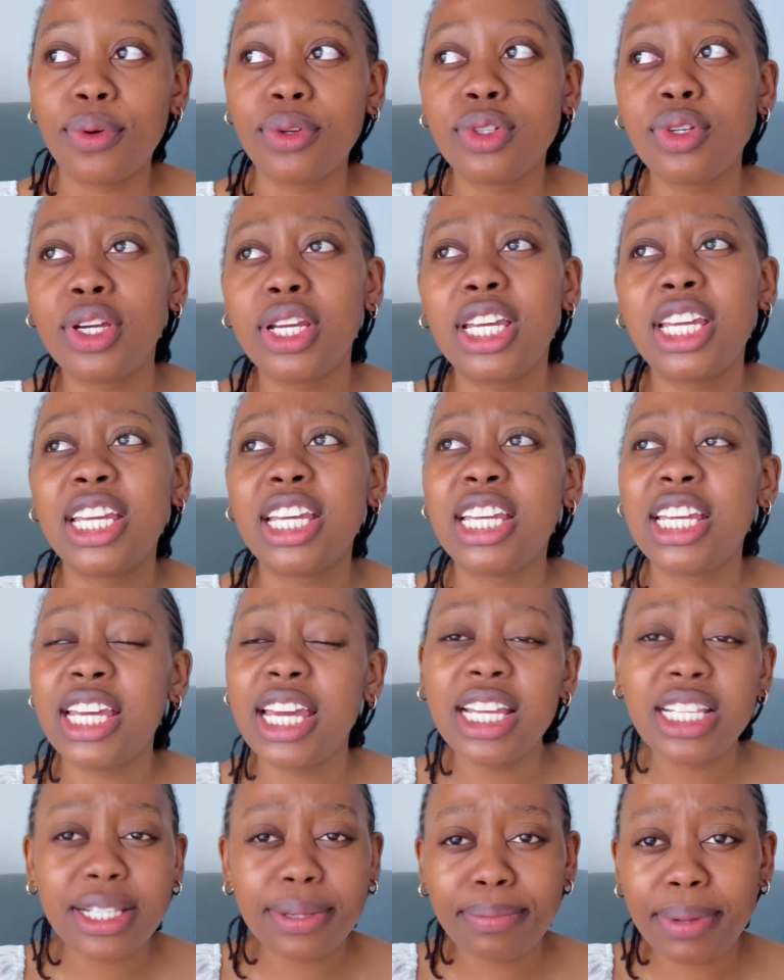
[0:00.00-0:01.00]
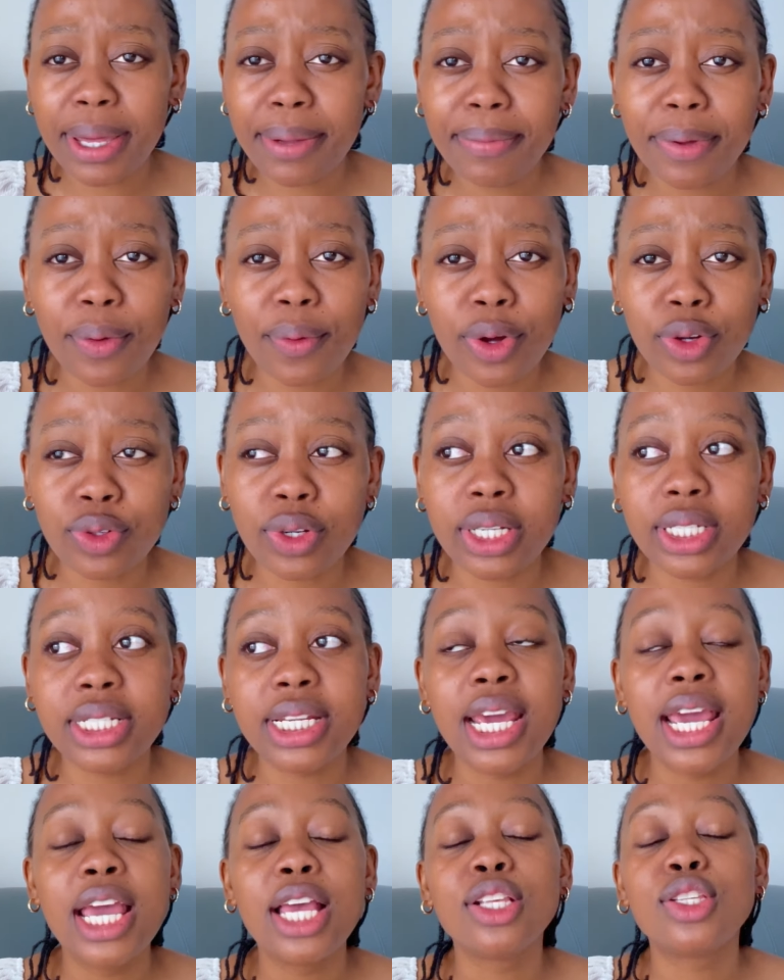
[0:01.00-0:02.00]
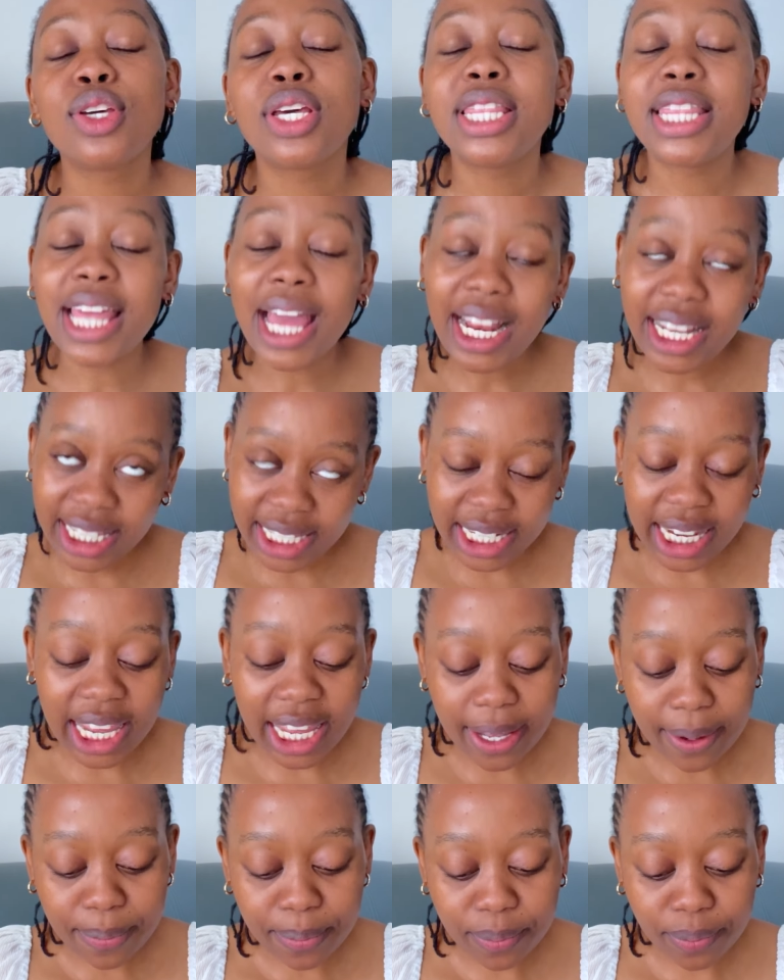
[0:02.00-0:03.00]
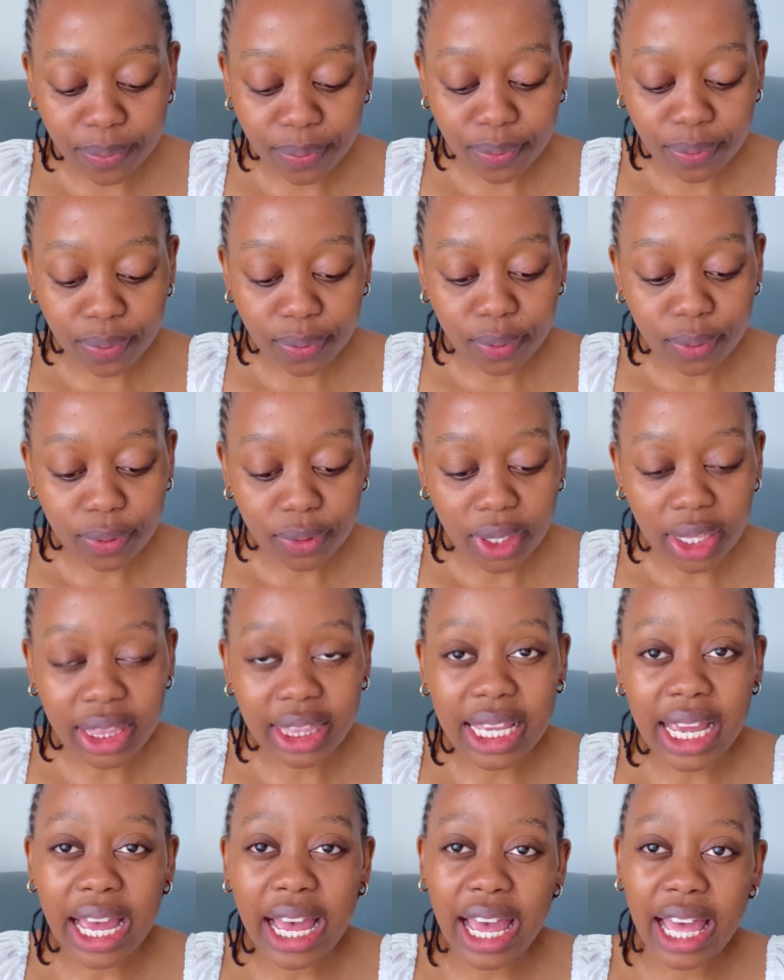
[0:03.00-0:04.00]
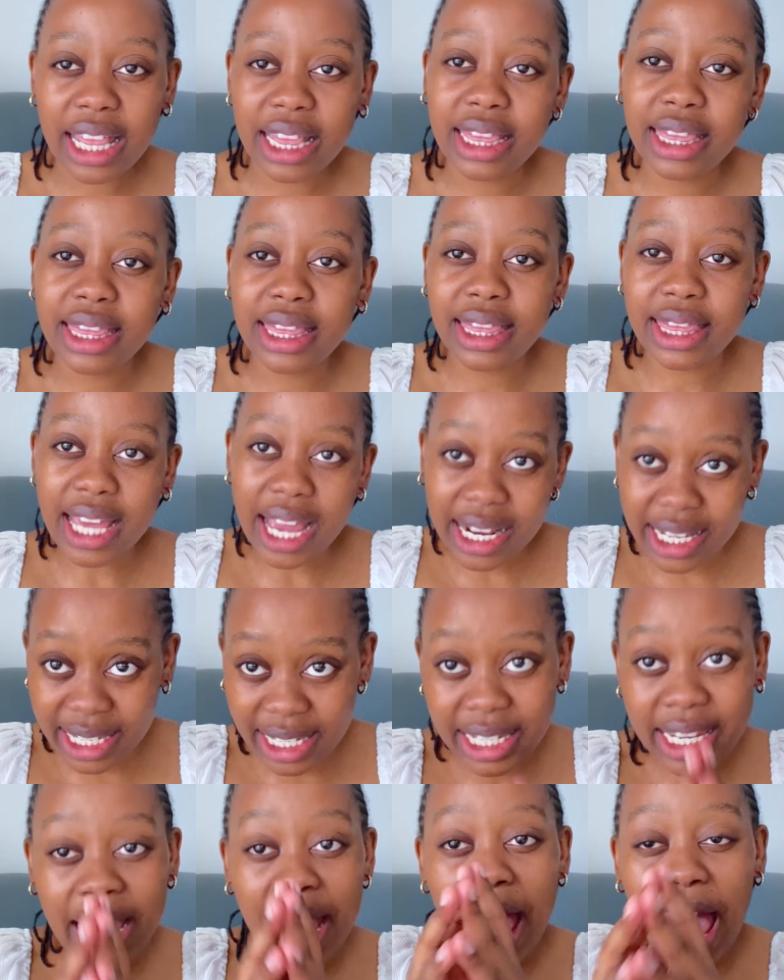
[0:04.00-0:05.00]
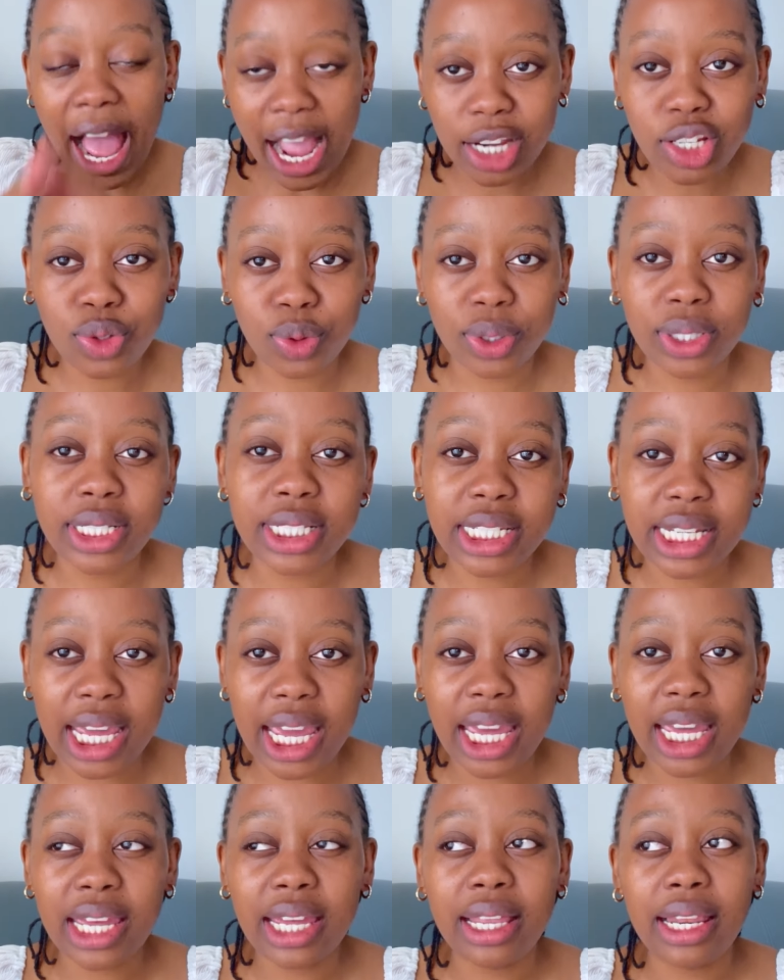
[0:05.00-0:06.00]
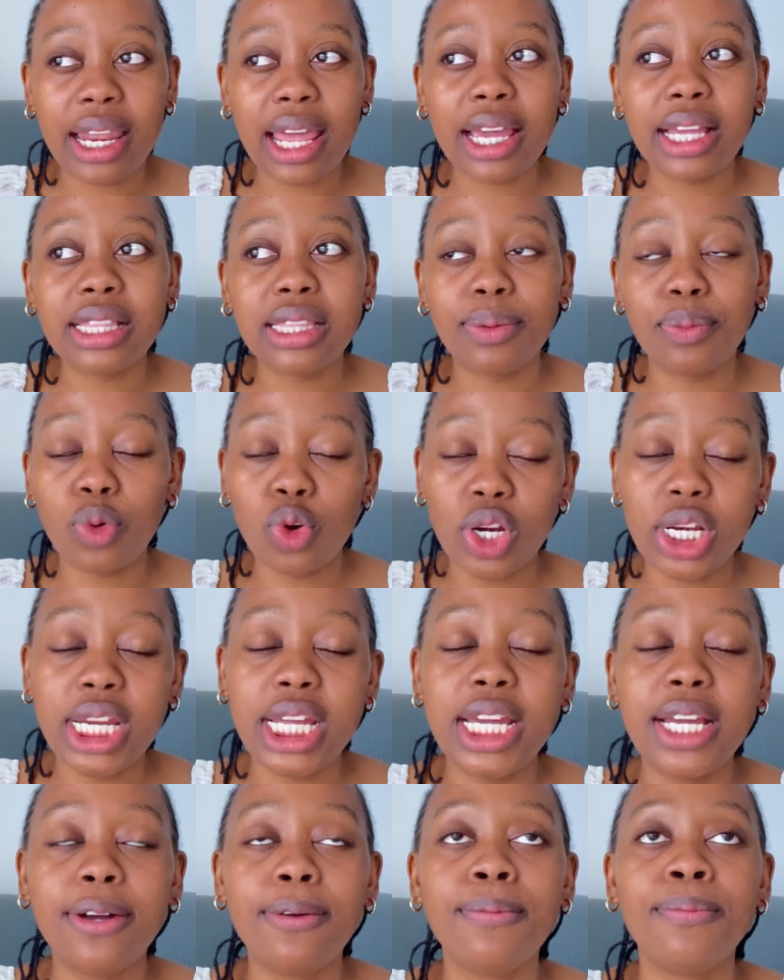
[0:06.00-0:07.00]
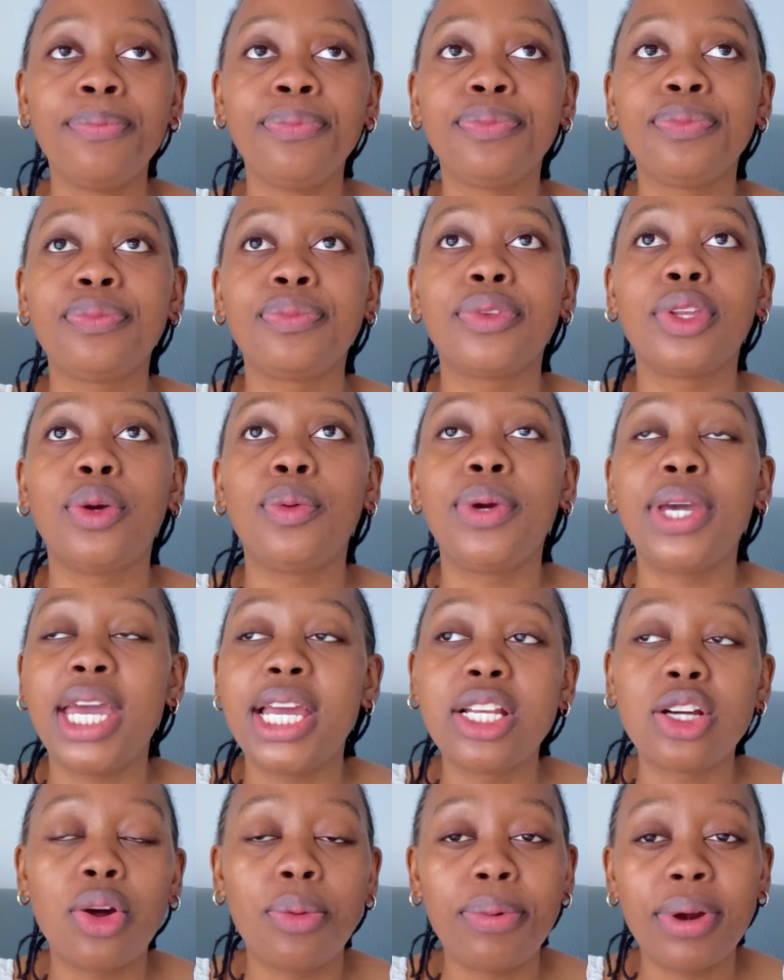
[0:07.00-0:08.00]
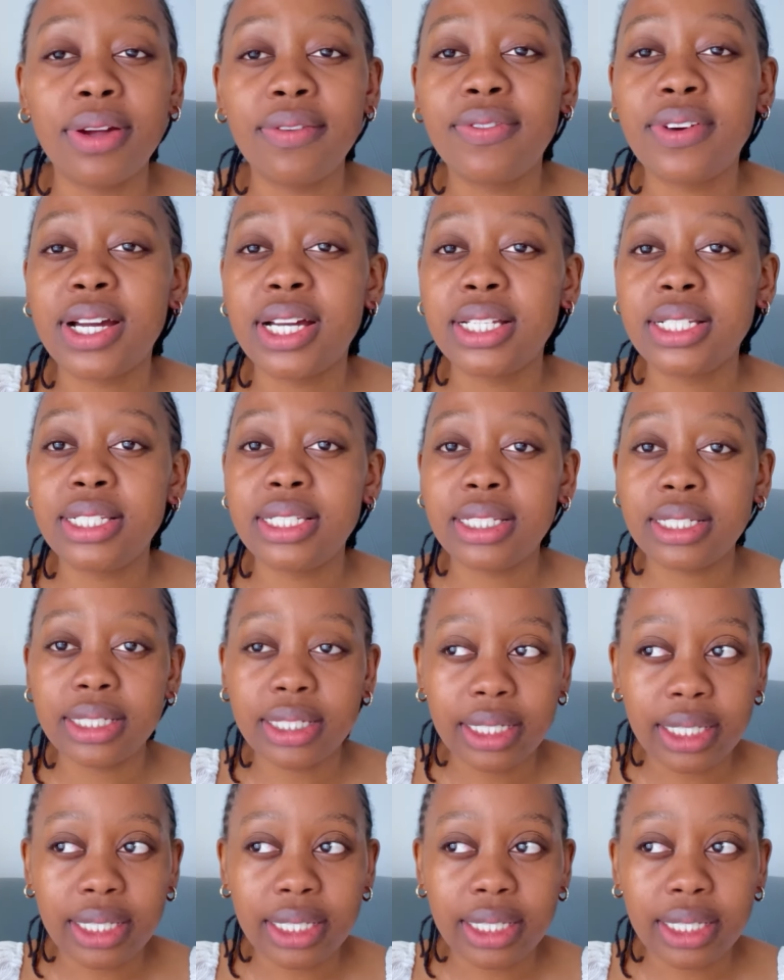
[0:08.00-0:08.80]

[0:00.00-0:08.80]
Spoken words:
So here's the baby, what. So that day, that actual day, like the morning, we had our breakfast.